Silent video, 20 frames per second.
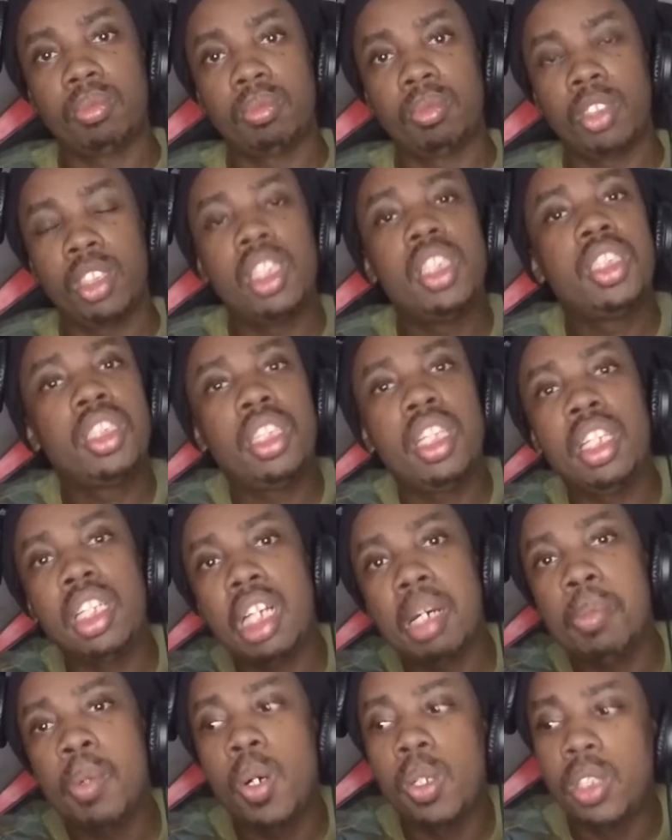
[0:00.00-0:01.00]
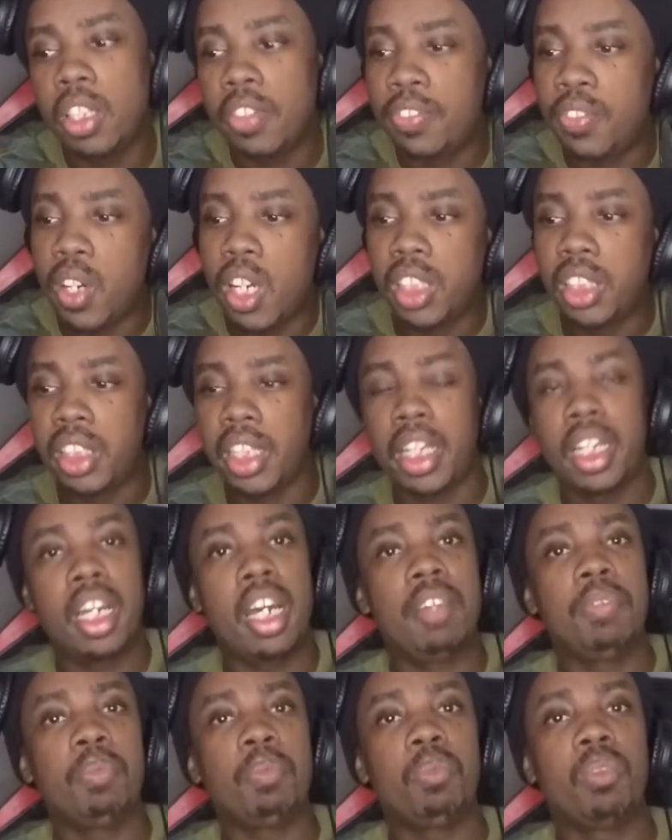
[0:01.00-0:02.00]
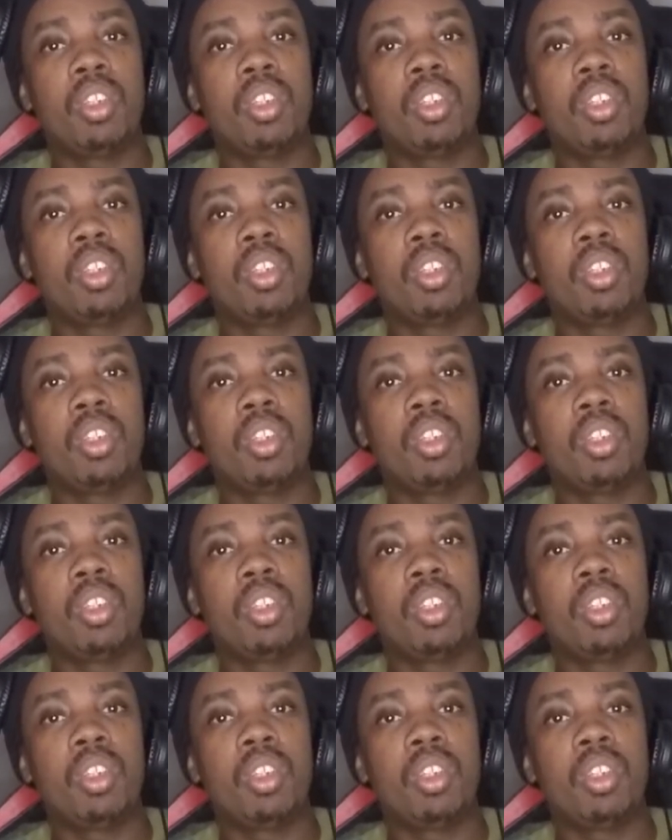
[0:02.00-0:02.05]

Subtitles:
Just think about it for a second.